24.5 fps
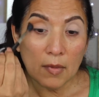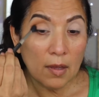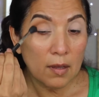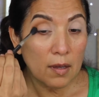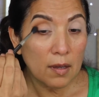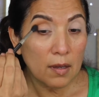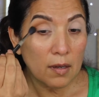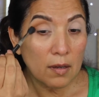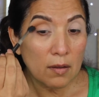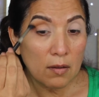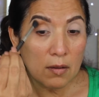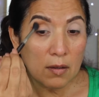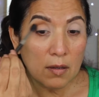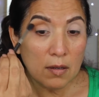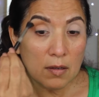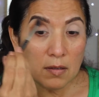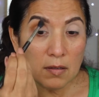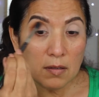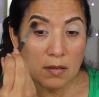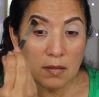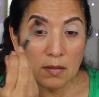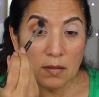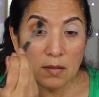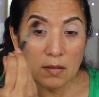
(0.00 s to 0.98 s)
And you can
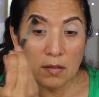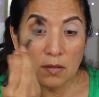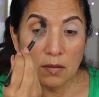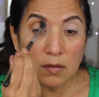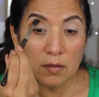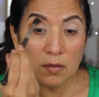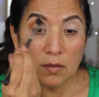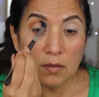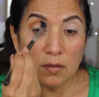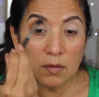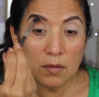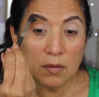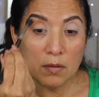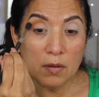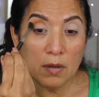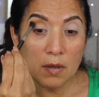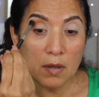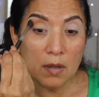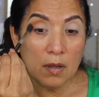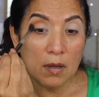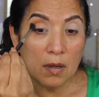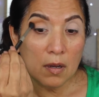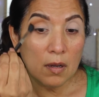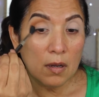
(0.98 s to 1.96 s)
just do
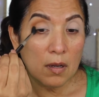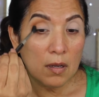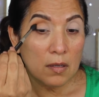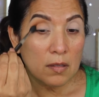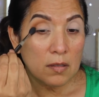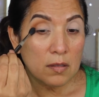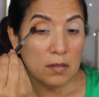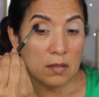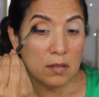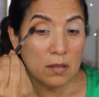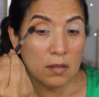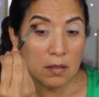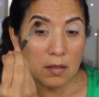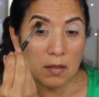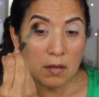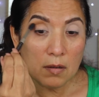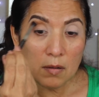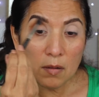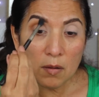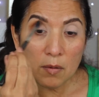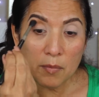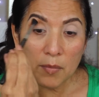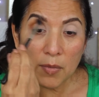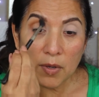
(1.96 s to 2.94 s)

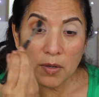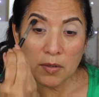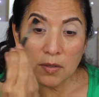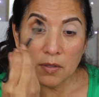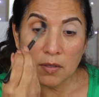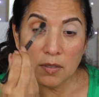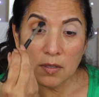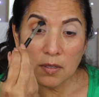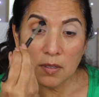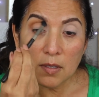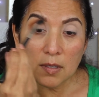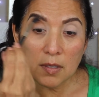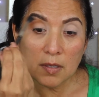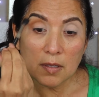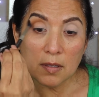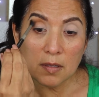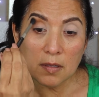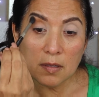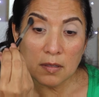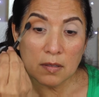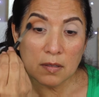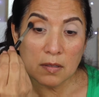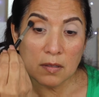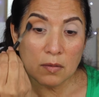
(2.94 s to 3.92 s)
circular
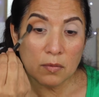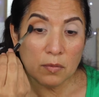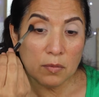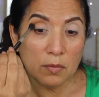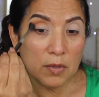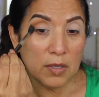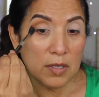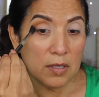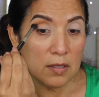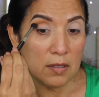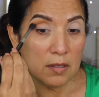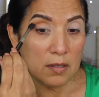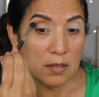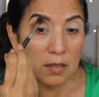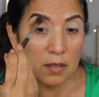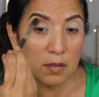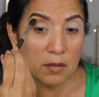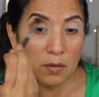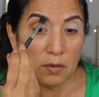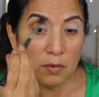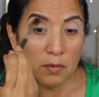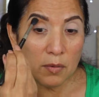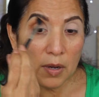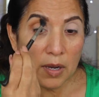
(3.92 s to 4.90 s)
motions,
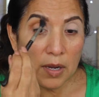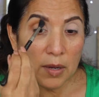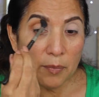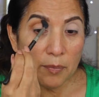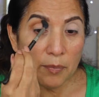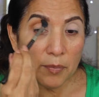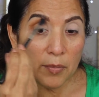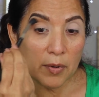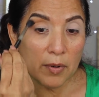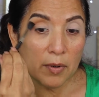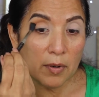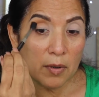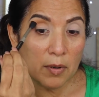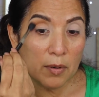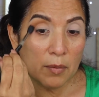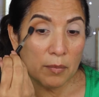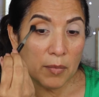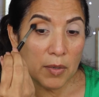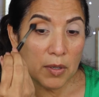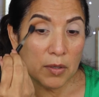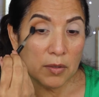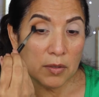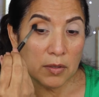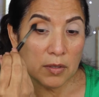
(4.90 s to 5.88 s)
windshield wiper
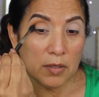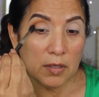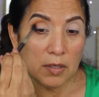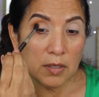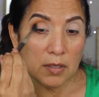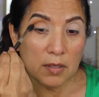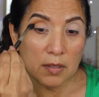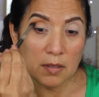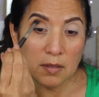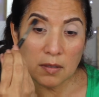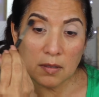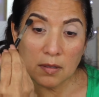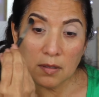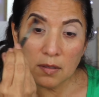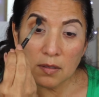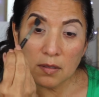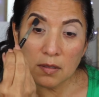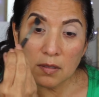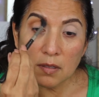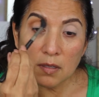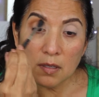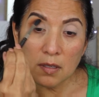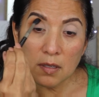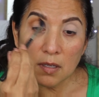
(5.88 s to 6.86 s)

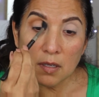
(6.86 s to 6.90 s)
motions.